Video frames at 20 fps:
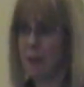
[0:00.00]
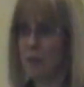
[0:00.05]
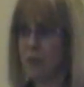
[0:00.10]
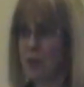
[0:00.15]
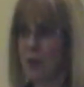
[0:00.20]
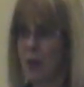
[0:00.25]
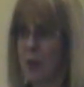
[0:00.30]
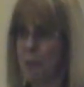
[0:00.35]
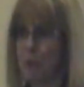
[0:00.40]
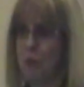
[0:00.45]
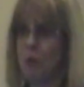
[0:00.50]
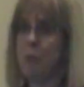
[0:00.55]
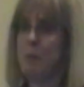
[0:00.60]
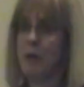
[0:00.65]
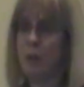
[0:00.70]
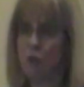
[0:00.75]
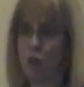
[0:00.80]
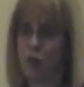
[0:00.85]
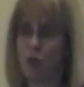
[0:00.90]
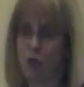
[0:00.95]
else comes,
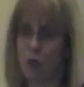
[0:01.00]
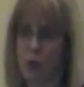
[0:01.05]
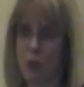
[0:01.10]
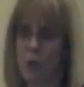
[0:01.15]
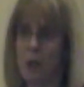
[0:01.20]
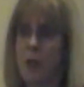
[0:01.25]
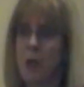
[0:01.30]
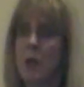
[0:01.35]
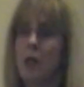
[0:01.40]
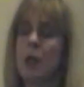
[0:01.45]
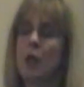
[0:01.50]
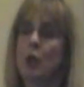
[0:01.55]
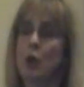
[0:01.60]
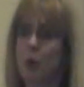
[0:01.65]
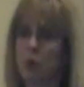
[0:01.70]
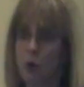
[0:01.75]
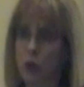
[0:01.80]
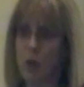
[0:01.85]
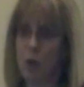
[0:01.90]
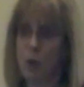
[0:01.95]
make sure
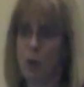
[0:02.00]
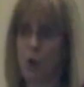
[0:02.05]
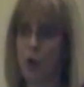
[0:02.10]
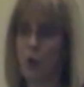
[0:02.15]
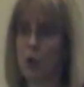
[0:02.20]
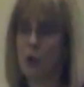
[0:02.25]
you know